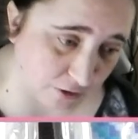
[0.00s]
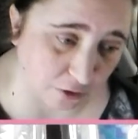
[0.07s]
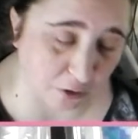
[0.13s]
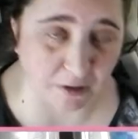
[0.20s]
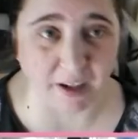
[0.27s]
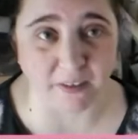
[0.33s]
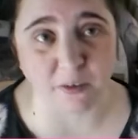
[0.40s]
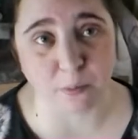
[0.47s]
to
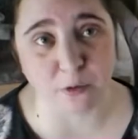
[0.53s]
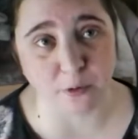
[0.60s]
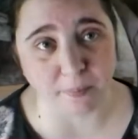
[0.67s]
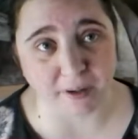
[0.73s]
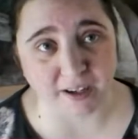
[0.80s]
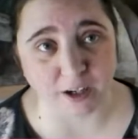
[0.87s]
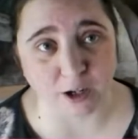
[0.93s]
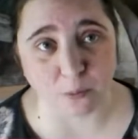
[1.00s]
only have to put it
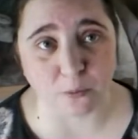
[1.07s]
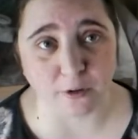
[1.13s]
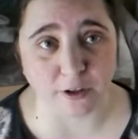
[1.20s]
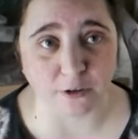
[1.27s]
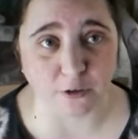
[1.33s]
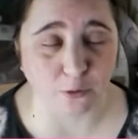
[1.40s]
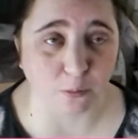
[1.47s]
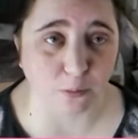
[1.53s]
back up when I
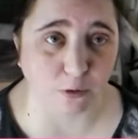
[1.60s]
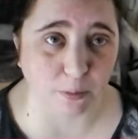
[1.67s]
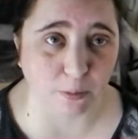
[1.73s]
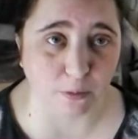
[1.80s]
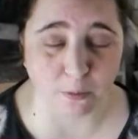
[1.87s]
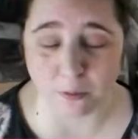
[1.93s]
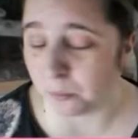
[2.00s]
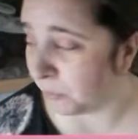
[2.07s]
do a proper
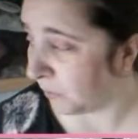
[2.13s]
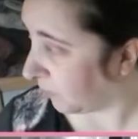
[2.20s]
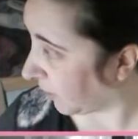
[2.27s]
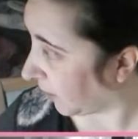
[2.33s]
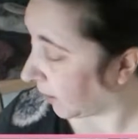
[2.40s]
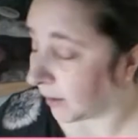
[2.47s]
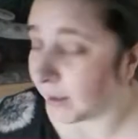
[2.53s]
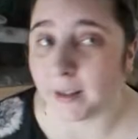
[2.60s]
one with
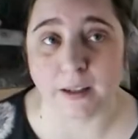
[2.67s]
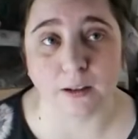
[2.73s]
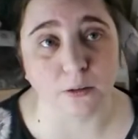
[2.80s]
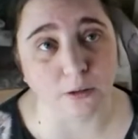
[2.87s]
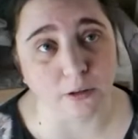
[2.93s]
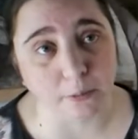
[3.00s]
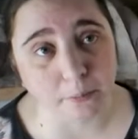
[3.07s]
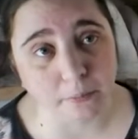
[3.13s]
the
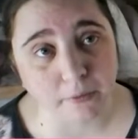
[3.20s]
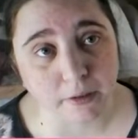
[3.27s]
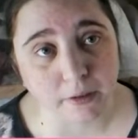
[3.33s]
inkle loom.